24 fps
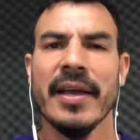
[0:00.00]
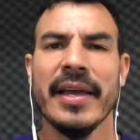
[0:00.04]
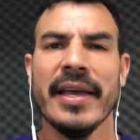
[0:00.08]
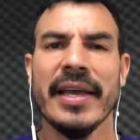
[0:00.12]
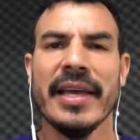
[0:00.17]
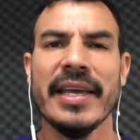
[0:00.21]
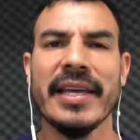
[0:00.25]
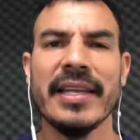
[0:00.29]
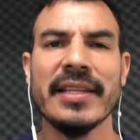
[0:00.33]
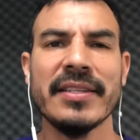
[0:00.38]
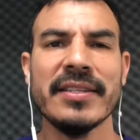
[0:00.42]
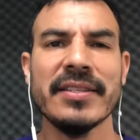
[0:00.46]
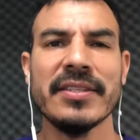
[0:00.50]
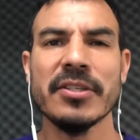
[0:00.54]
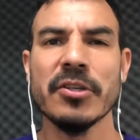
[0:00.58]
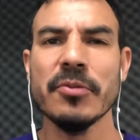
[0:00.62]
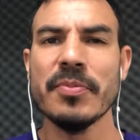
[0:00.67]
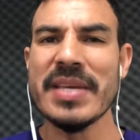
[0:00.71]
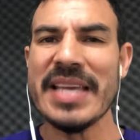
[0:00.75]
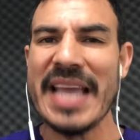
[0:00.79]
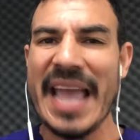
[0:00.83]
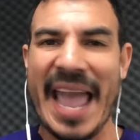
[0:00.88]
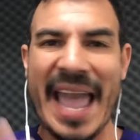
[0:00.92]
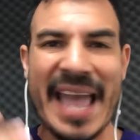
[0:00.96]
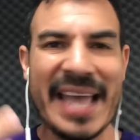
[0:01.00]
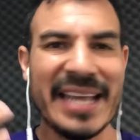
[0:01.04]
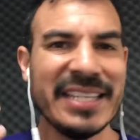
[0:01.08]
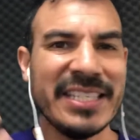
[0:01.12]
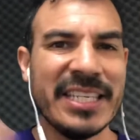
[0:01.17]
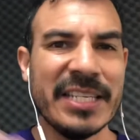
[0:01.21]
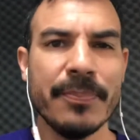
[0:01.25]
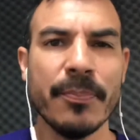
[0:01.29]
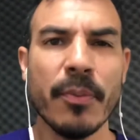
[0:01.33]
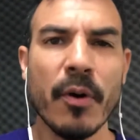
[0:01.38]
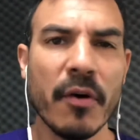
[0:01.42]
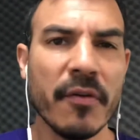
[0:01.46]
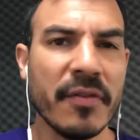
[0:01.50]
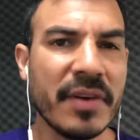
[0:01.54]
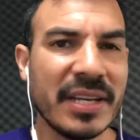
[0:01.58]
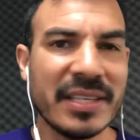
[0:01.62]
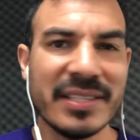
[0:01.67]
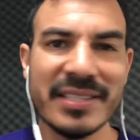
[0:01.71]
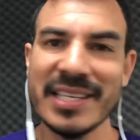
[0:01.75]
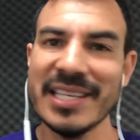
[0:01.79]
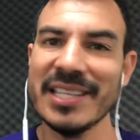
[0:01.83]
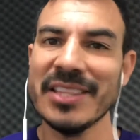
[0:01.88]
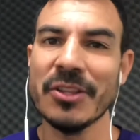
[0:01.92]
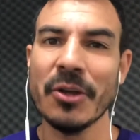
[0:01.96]
It's to be anti
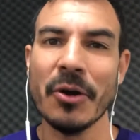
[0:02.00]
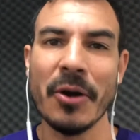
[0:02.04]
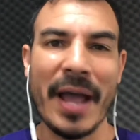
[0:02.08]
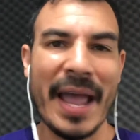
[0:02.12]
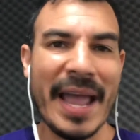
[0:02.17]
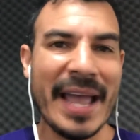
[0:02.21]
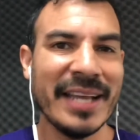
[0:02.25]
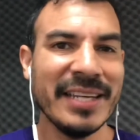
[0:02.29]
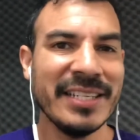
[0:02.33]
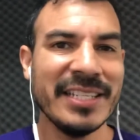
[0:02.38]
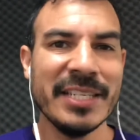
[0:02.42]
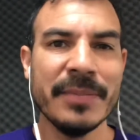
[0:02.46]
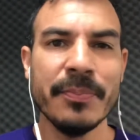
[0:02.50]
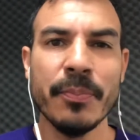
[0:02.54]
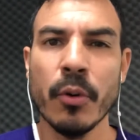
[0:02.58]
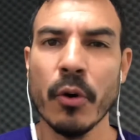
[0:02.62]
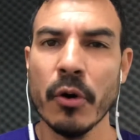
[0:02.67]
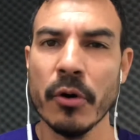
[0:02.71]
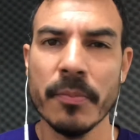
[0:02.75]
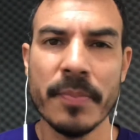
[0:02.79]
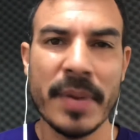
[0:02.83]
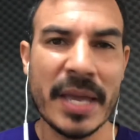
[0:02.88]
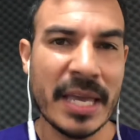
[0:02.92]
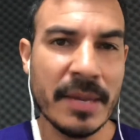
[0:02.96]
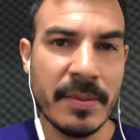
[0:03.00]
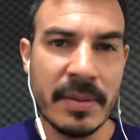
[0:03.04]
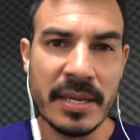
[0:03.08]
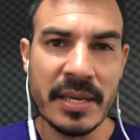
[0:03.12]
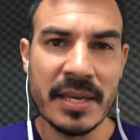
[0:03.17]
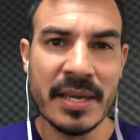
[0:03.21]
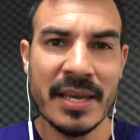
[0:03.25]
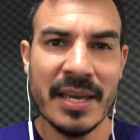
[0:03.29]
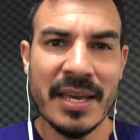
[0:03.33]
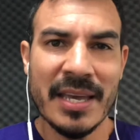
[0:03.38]
pobrecito, anti poor baby.